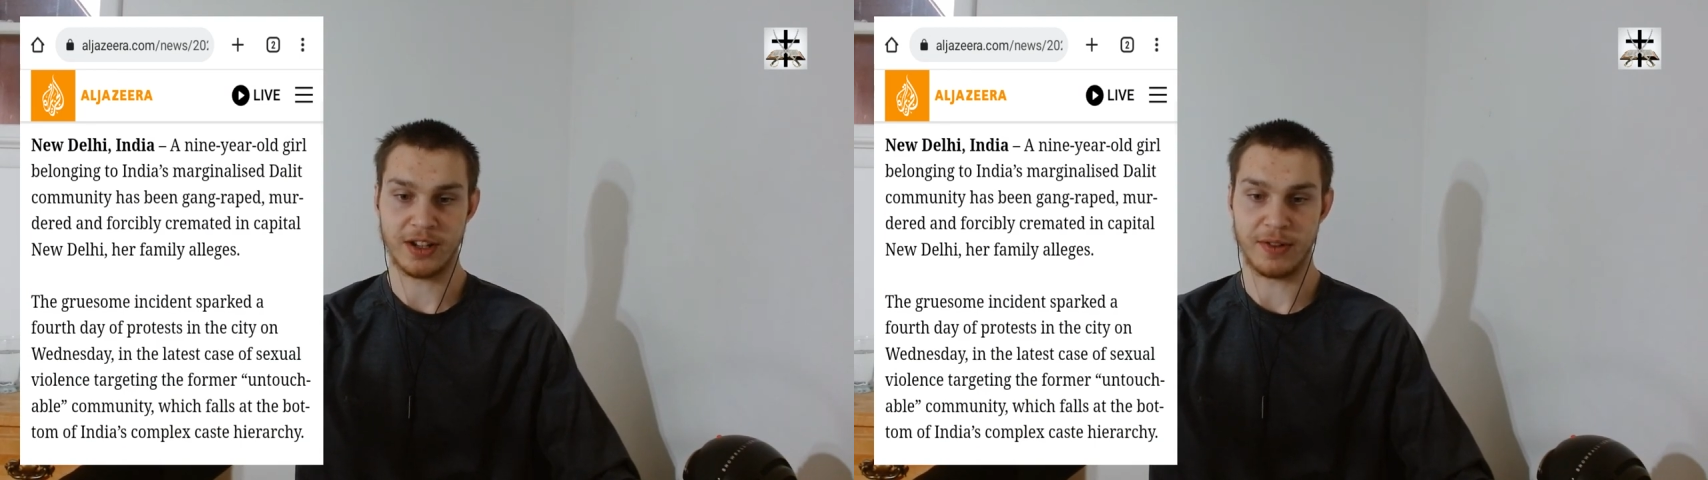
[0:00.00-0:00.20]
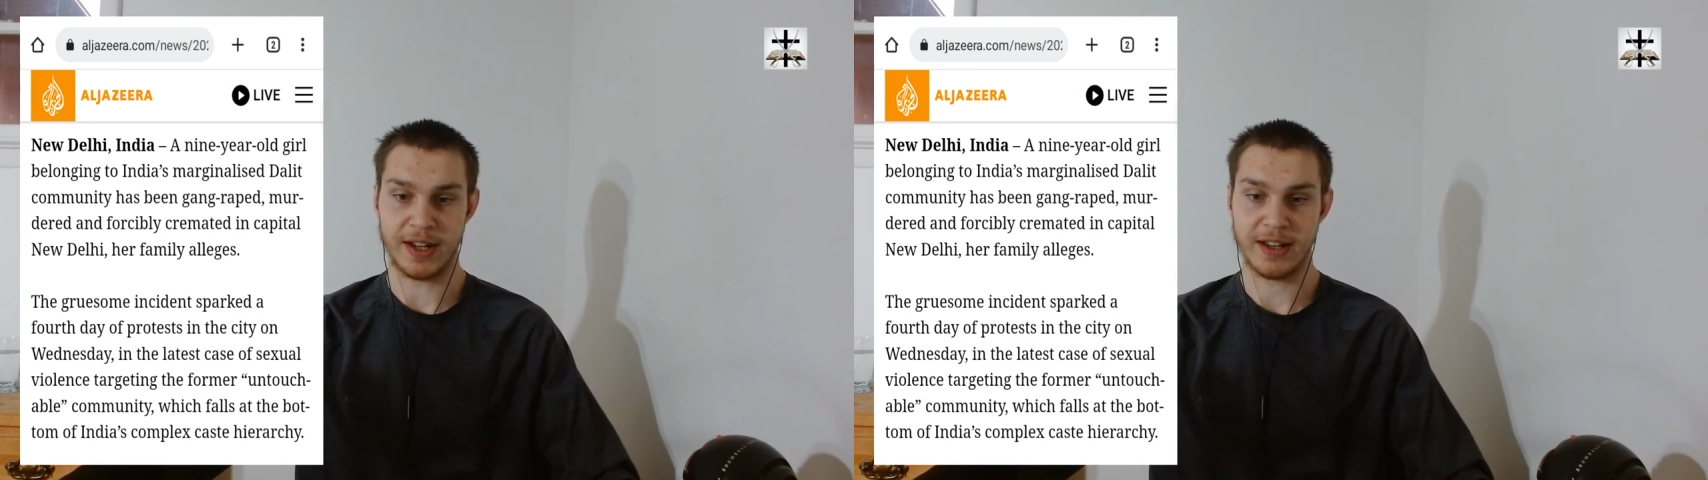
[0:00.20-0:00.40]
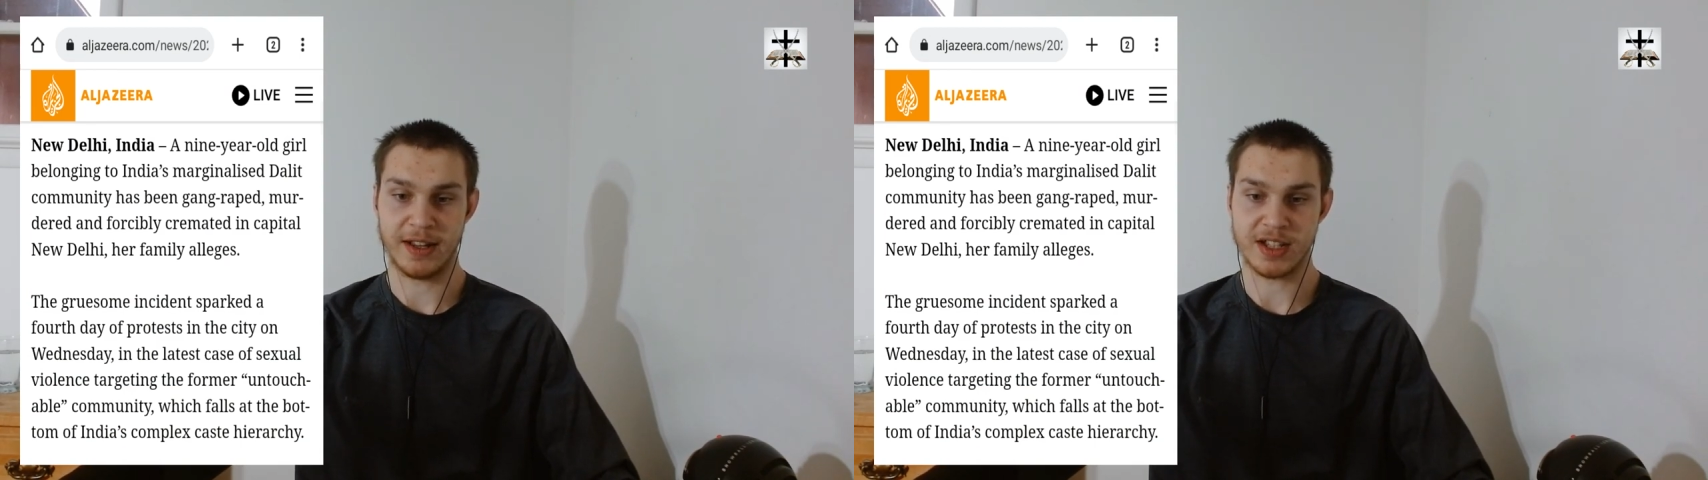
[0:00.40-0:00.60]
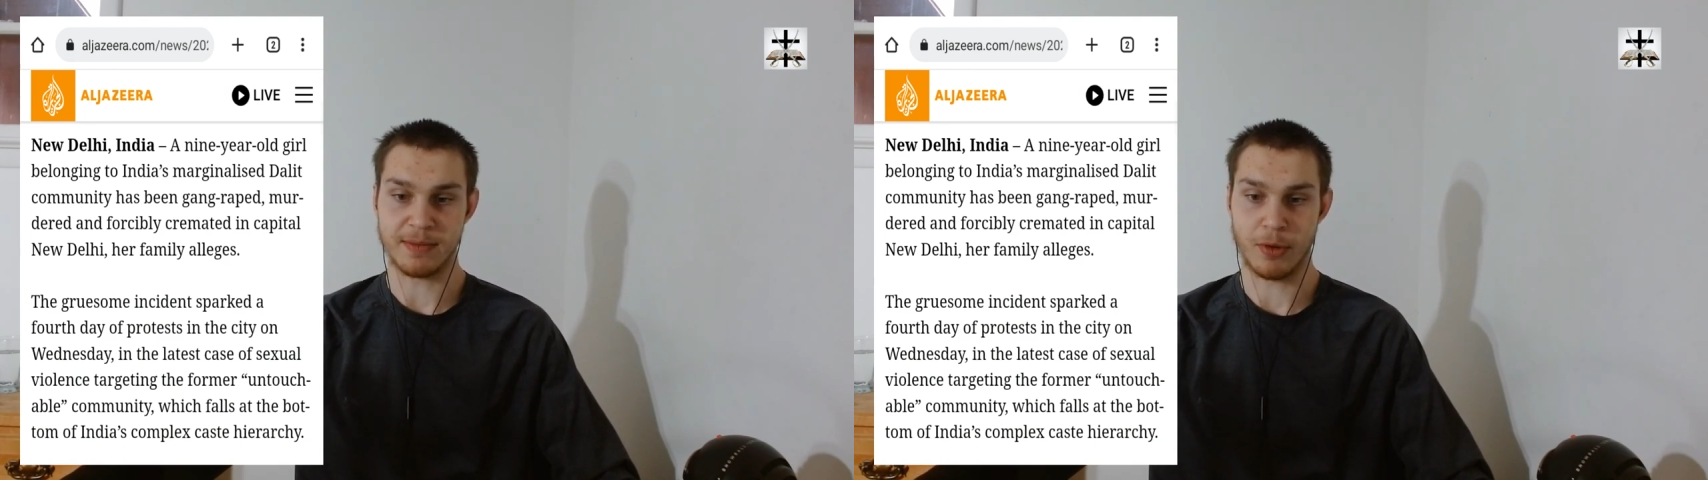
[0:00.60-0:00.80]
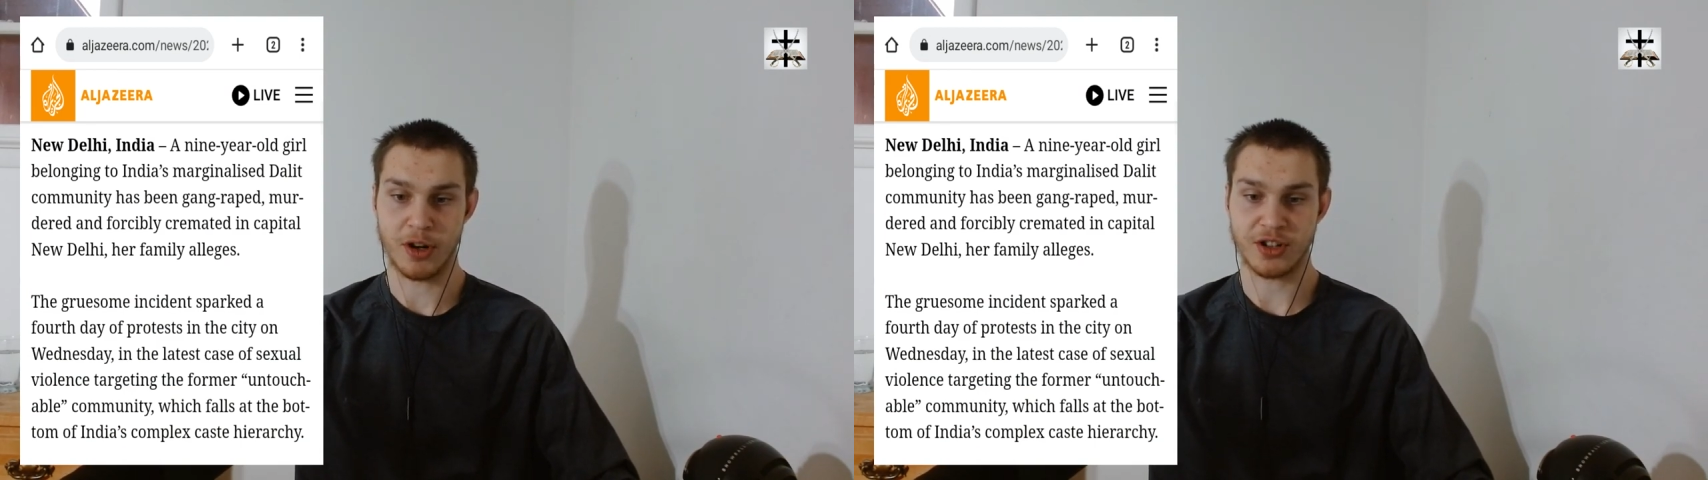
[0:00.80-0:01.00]
to India's
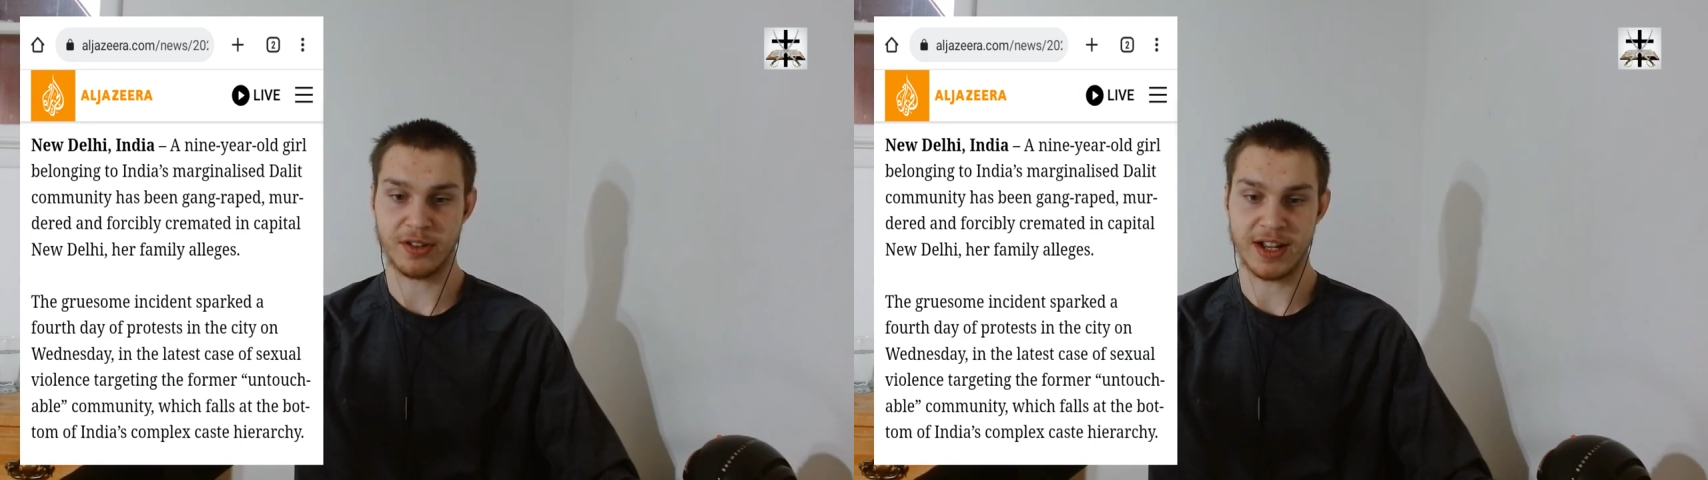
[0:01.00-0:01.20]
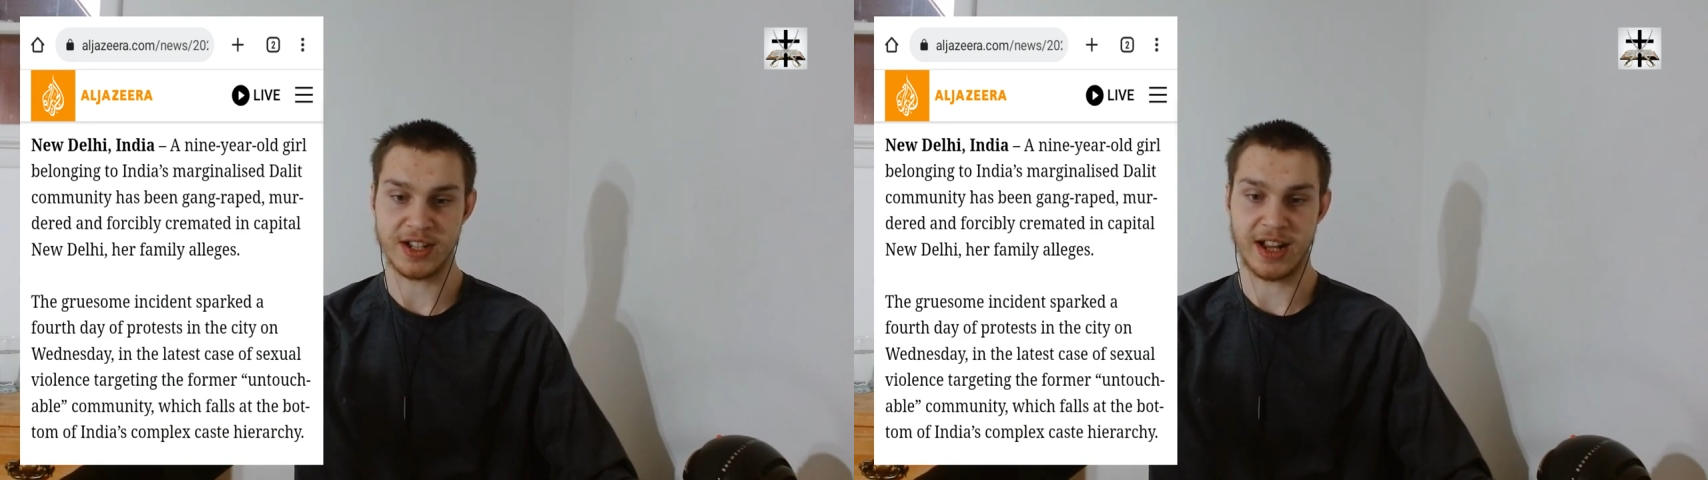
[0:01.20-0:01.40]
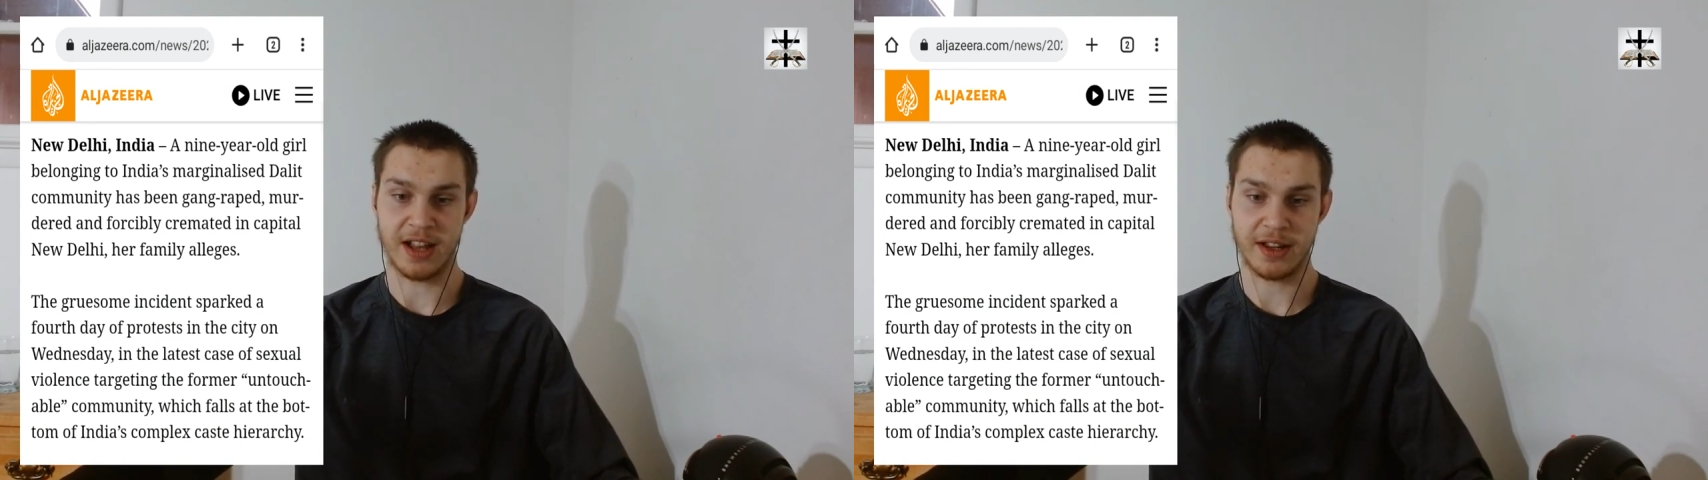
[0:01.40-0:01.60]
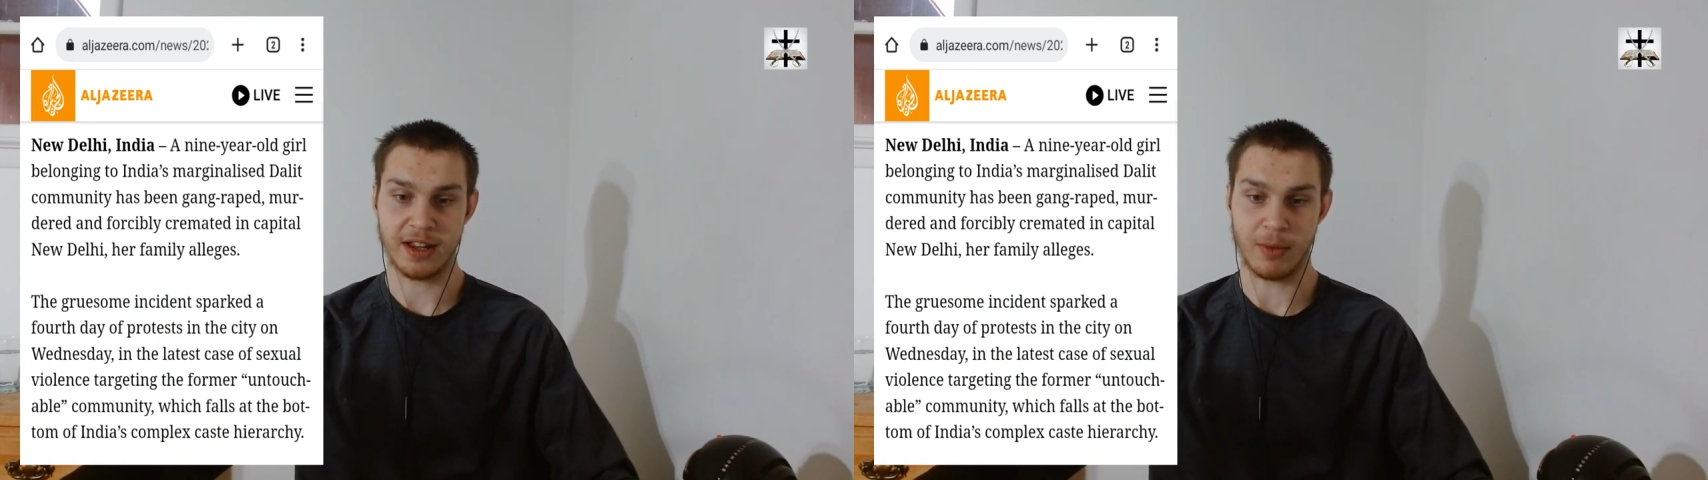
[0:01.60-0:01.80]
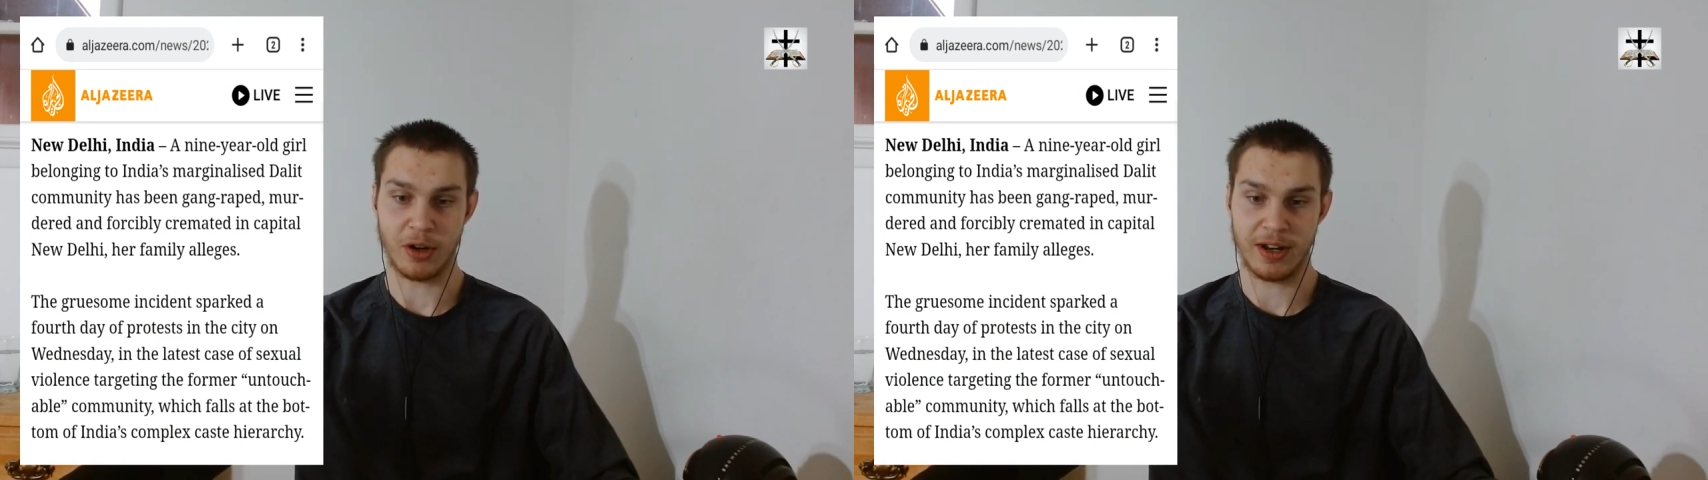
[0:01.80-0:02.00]
marginalized Dalit
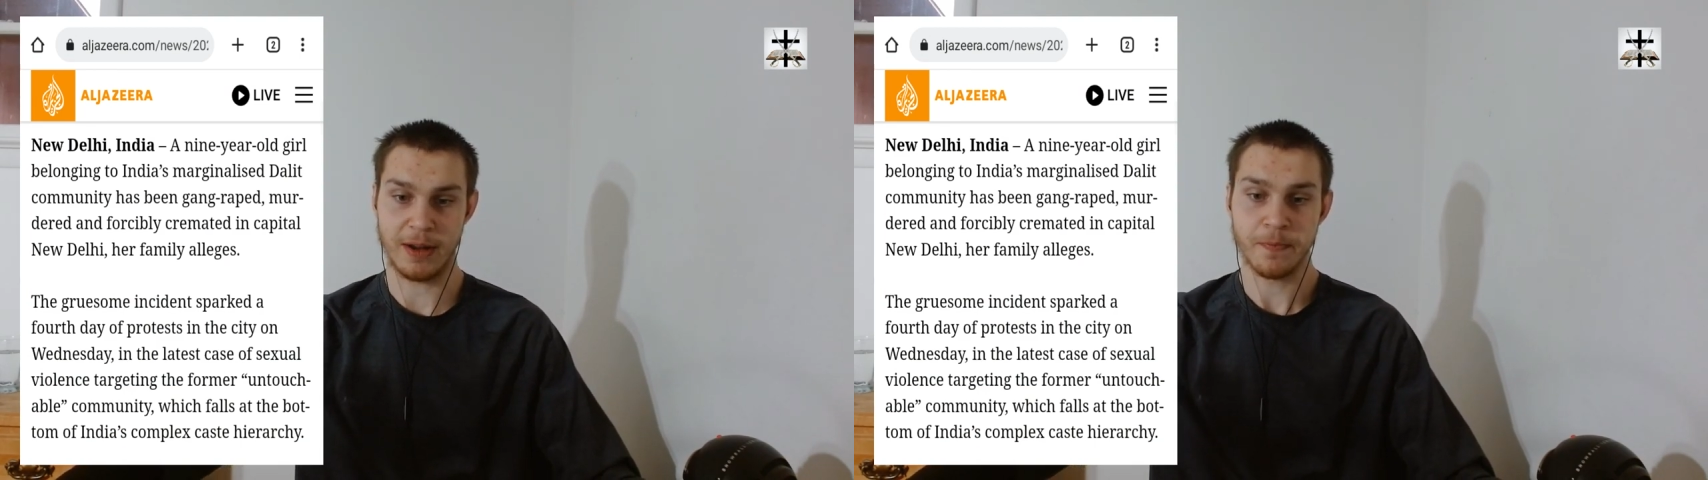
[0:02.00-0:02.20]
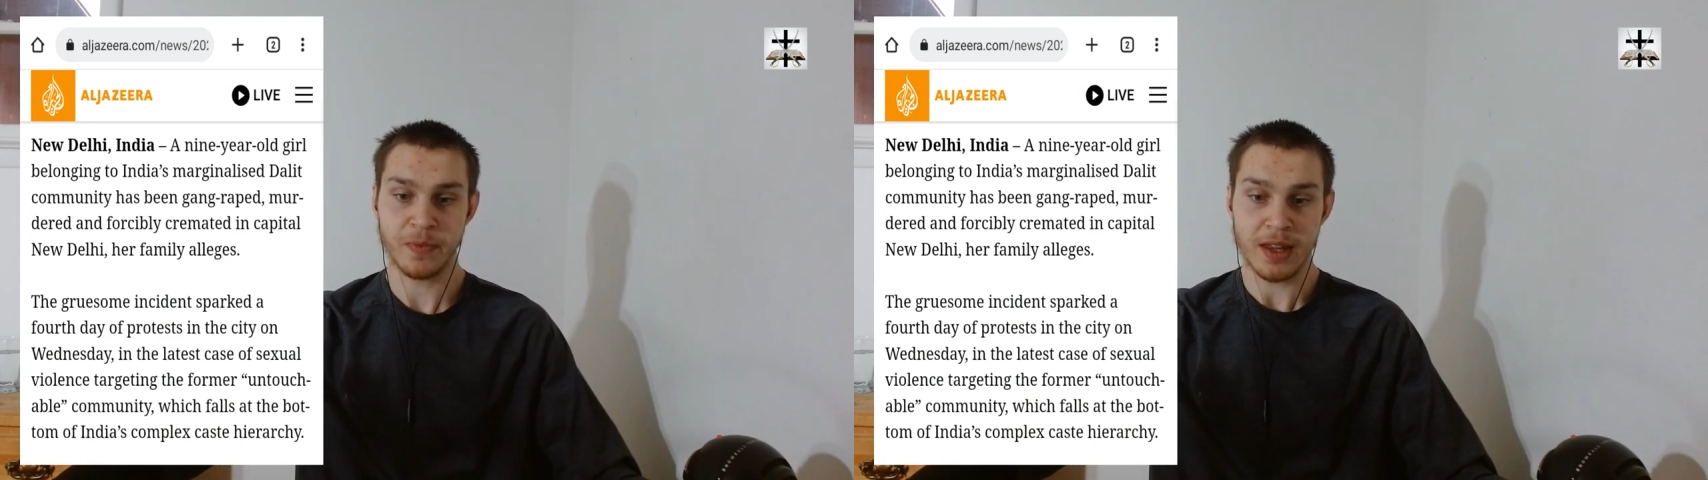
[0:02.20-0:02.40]
community